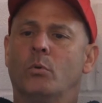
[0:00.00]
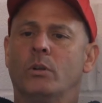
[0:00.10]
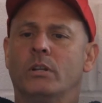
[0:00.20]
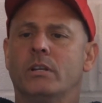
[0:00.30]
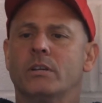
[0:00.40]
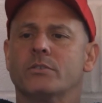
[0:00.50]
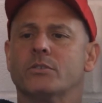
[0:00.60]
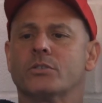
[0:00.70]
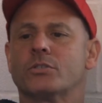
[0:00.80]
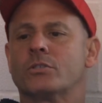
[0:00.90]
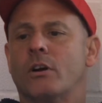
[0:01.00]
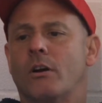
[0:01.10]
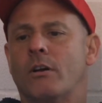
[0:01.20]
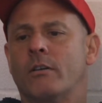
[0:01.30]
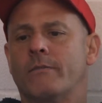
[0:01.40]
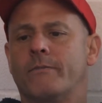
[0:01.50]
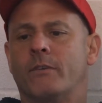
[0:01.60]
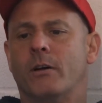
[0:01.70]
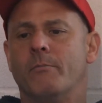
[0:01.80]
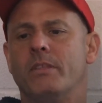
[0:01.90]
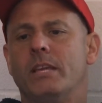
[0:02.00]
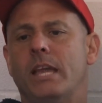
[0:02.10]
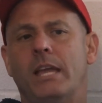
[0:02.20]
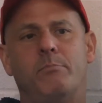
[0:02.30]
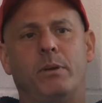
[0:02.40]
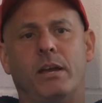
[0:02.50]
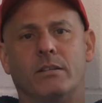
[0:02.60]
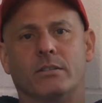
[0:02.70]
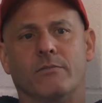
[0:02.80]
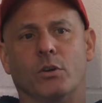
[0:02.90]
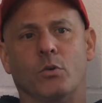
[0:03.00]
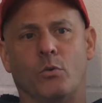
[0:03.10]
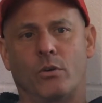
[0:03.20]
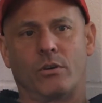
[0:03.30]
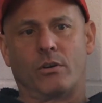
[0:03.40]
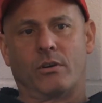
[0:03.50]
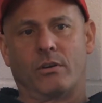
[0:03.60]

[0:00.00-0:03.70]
really doesn't start from the apex of the corner.